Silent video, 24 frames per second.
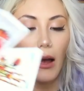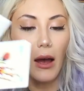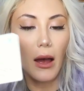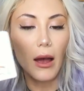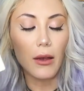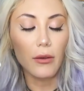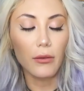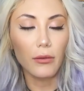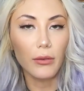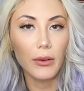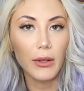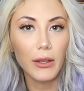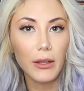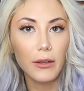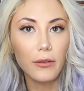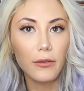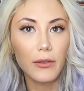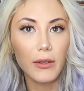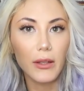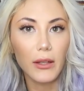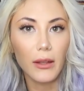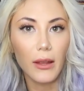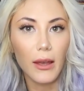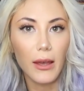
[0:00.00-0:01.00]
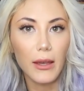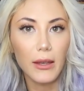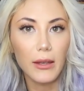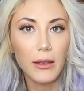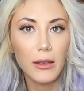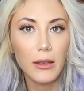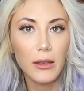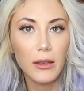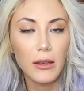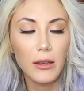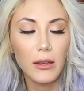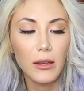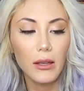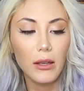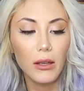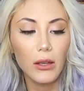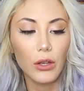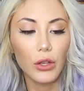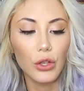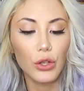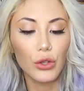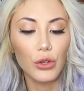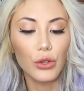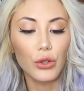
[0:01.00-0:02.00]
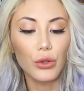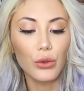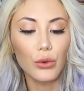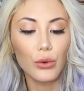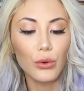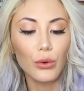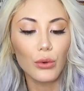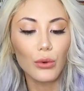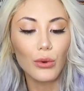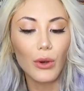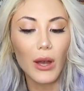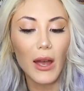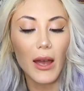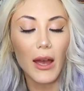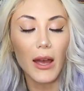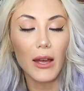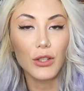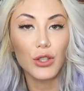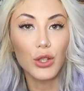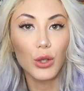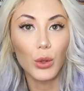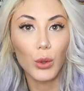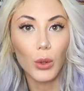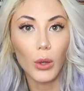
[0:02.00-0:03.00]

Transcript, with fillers: I really feel like you had to